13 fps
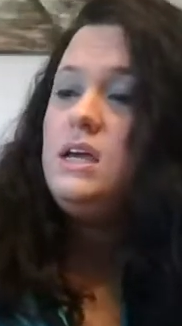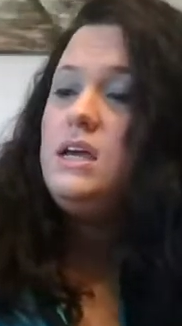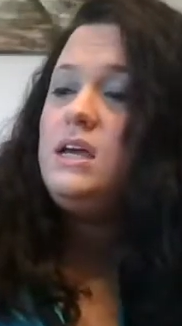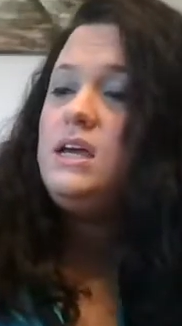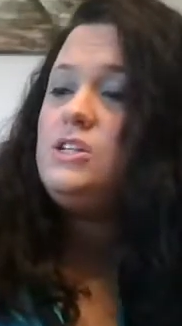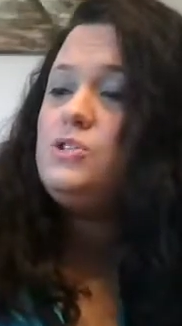
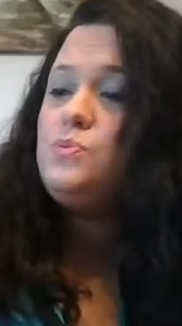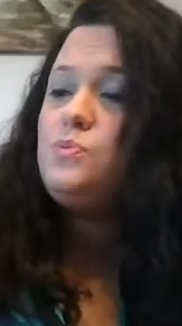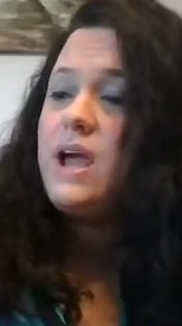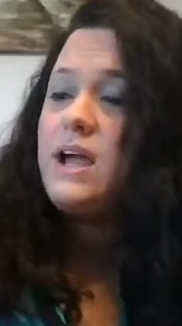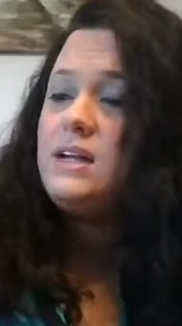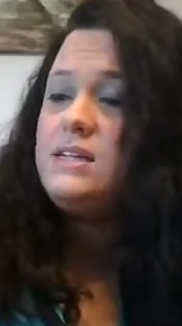It's
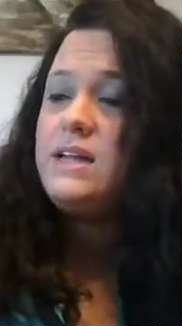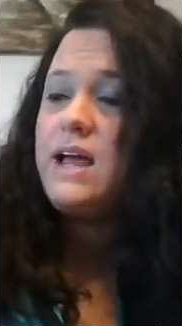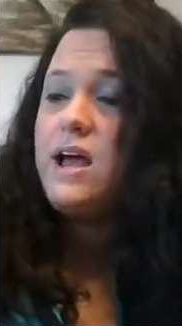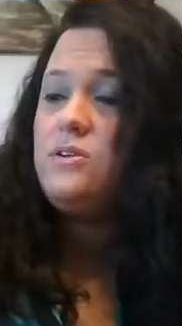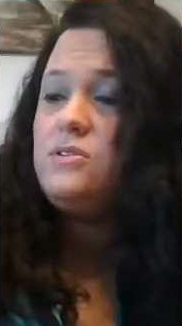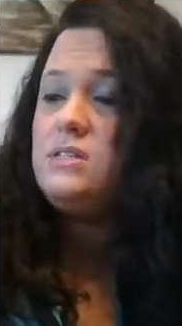wreck
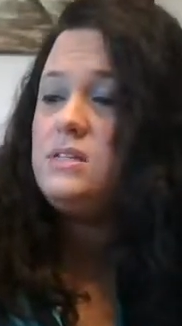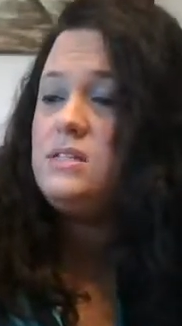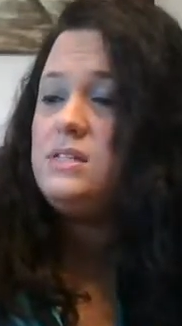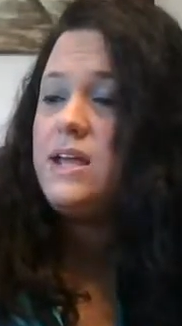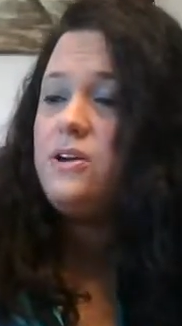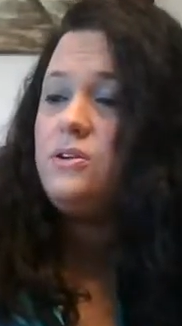now, said
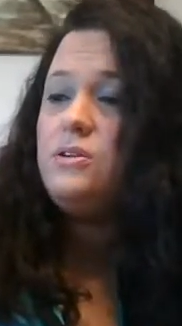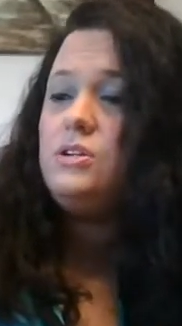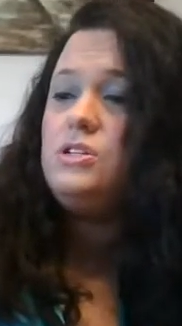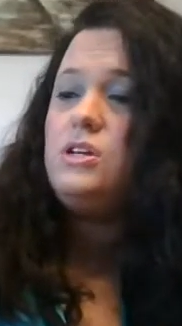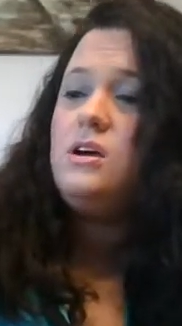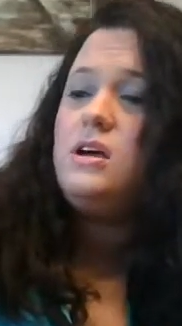
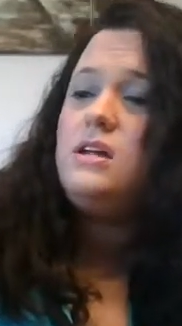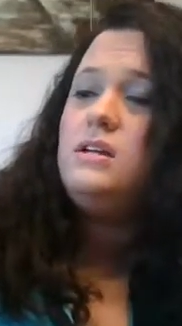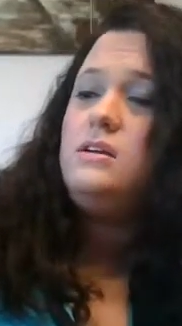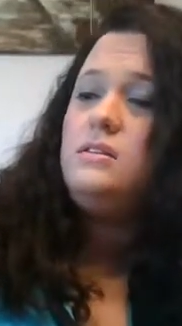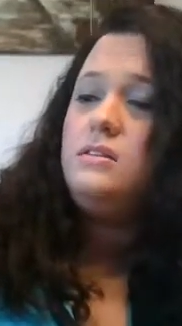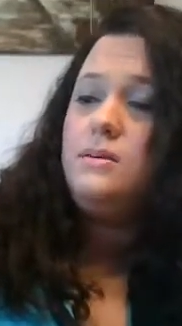Pteranodon.
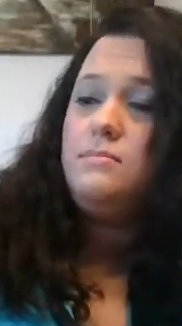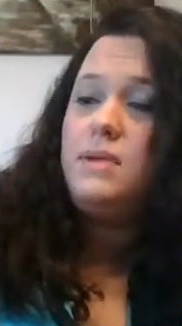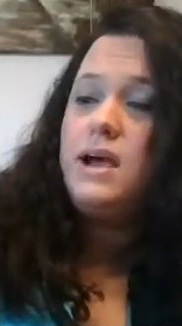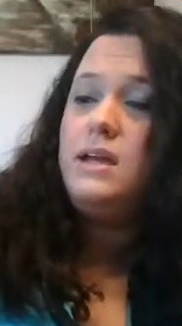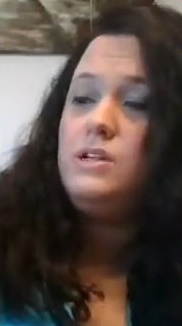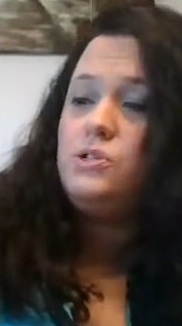The
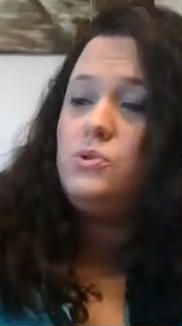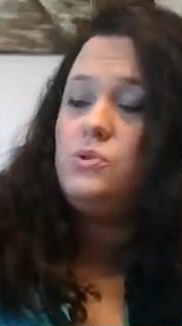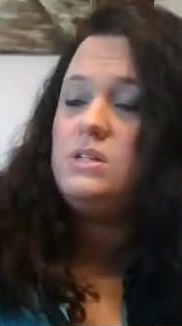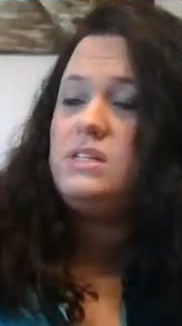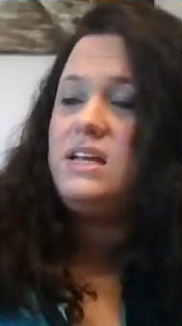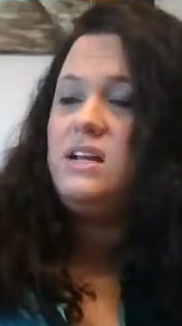Mine-o-saur
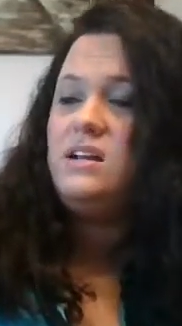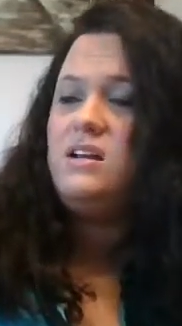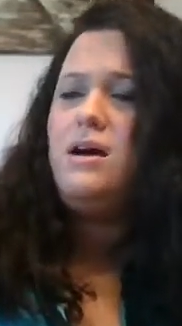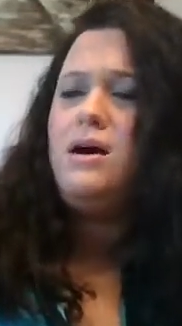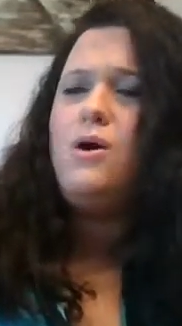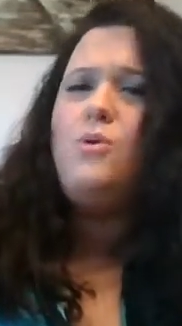said,
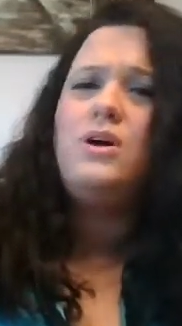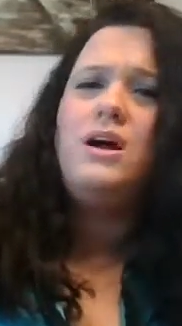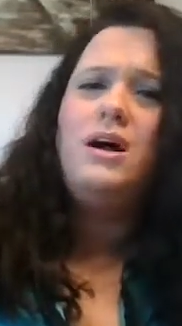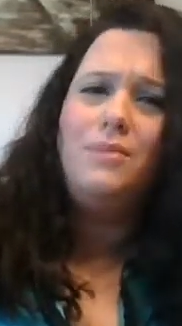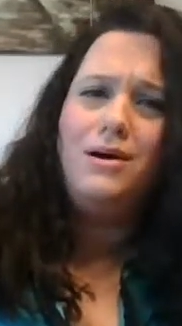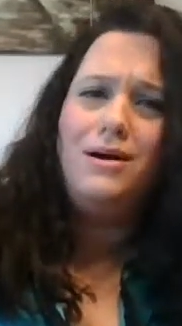Oh,
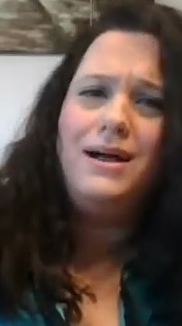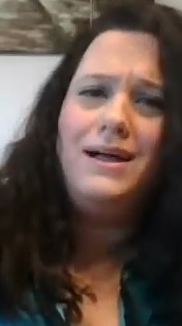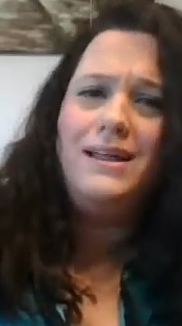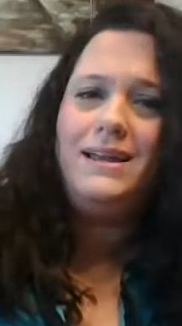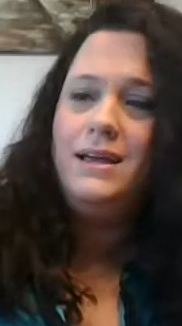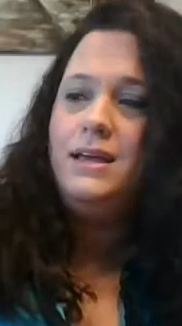come
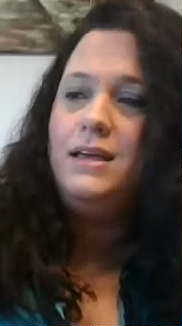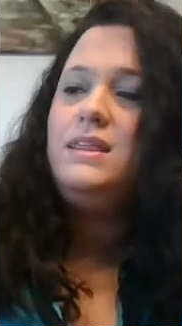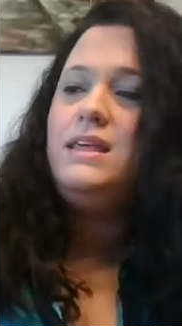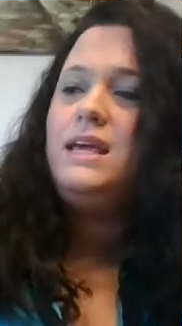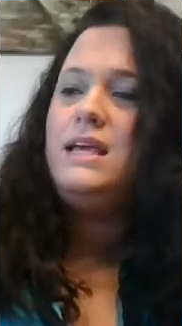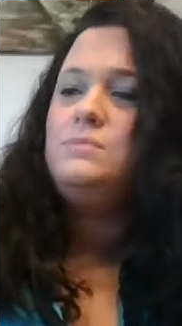on.
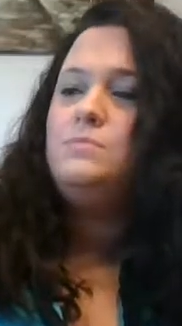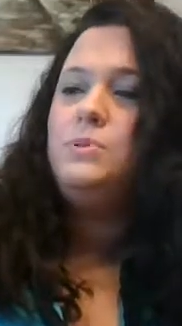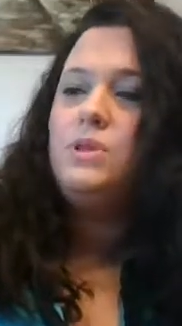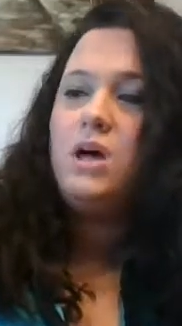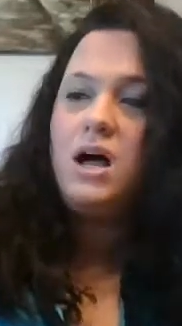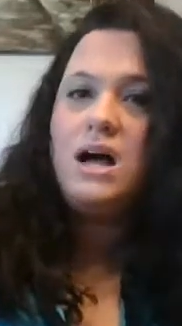These
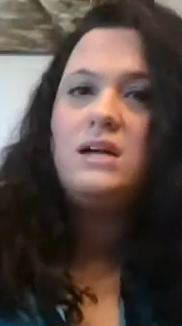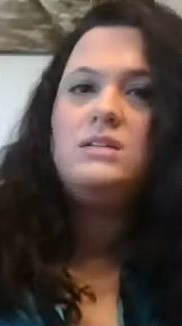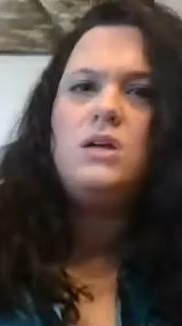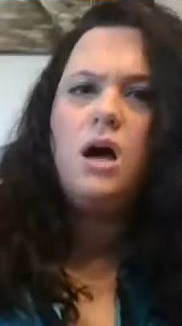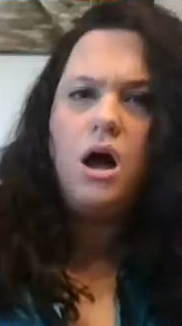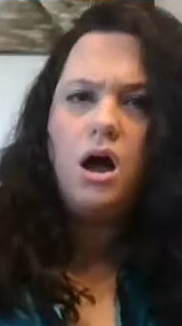blocks
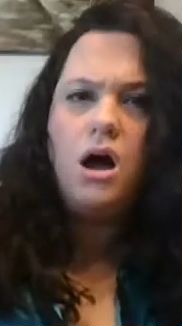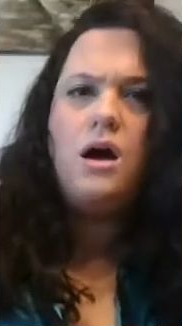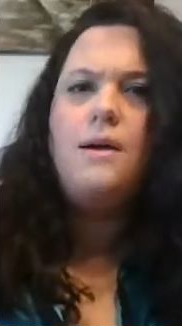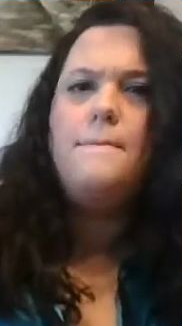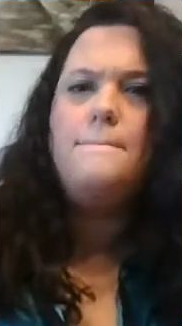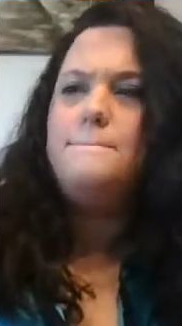
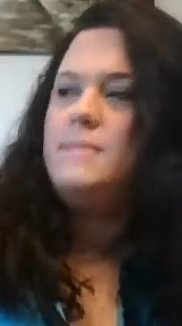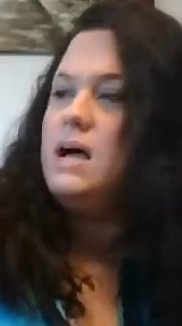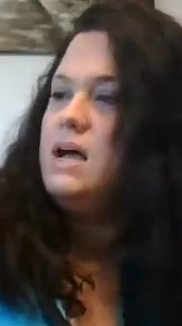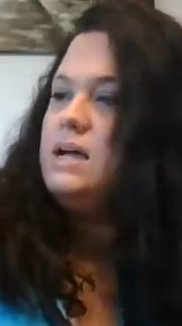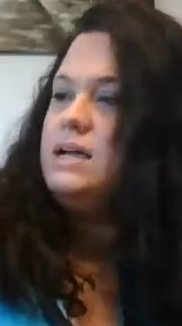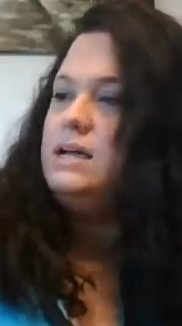are
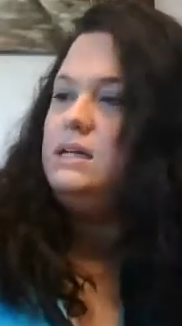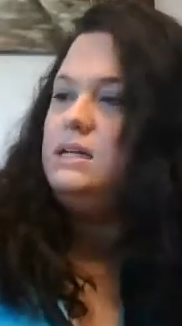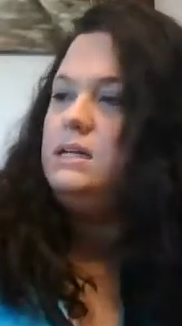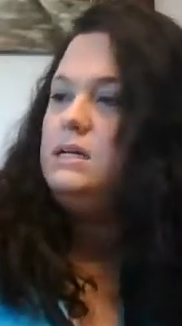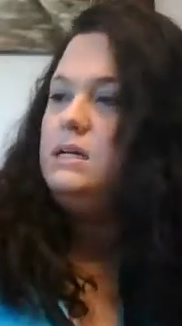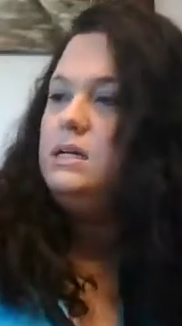mine.
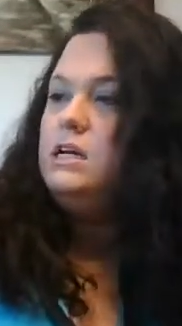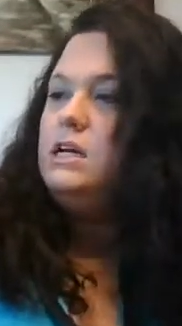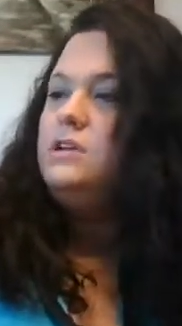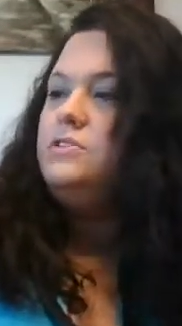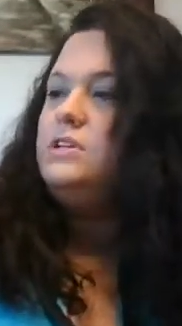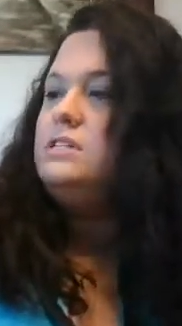
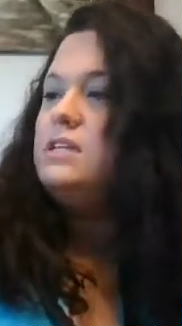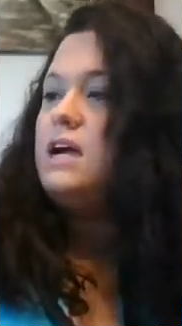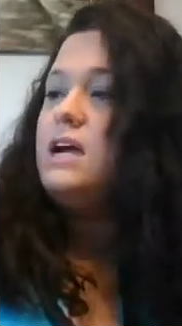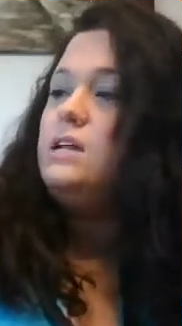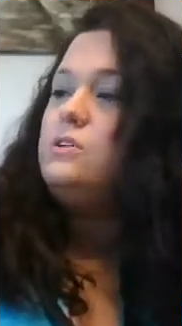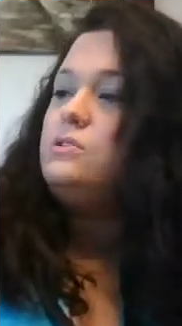The
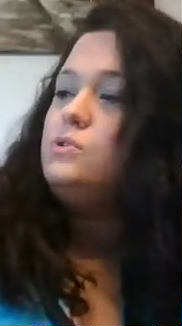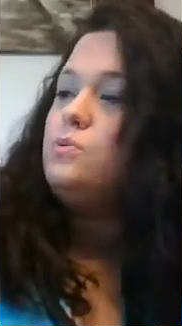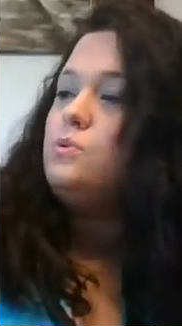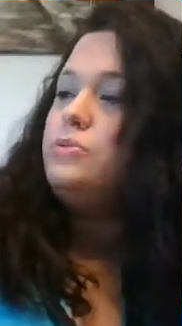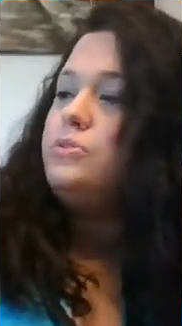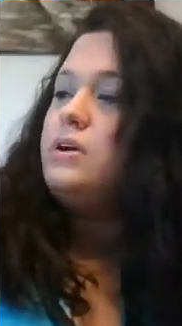dinos
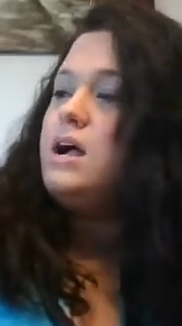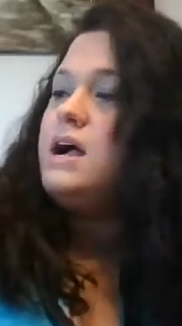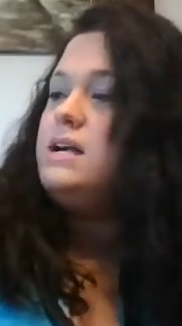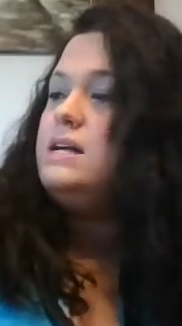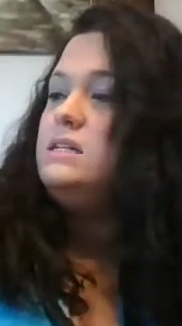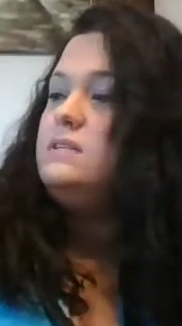rolled their
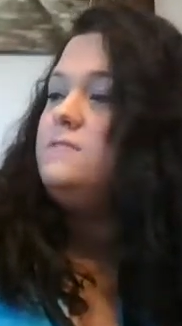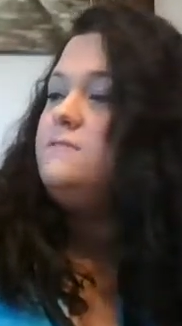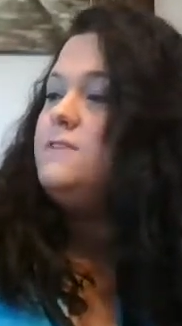eyes.